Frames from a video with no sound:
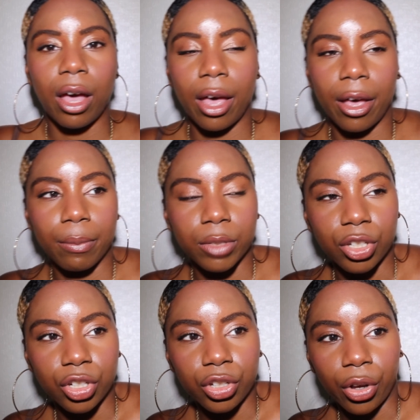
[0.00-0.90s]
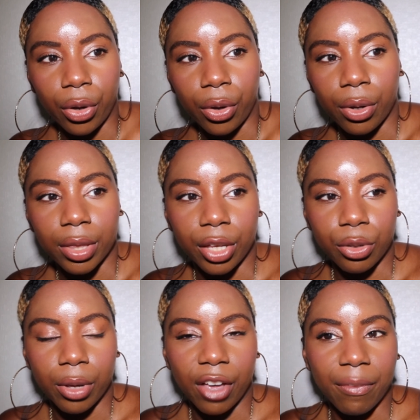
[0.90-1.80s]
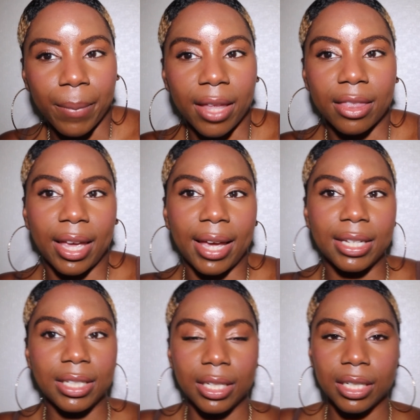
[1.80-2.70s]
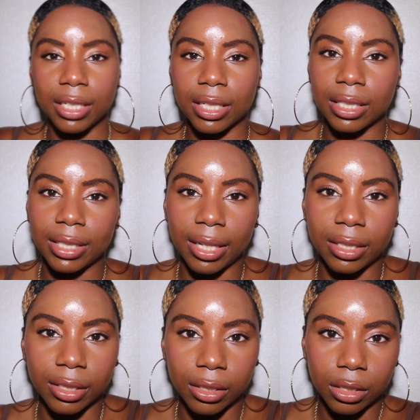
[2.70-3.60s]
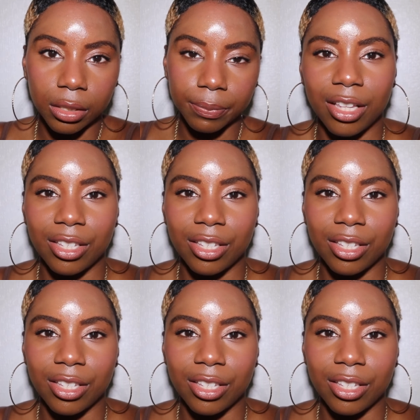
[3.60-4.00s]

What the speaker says: to show that you have met the 8 teaching standards.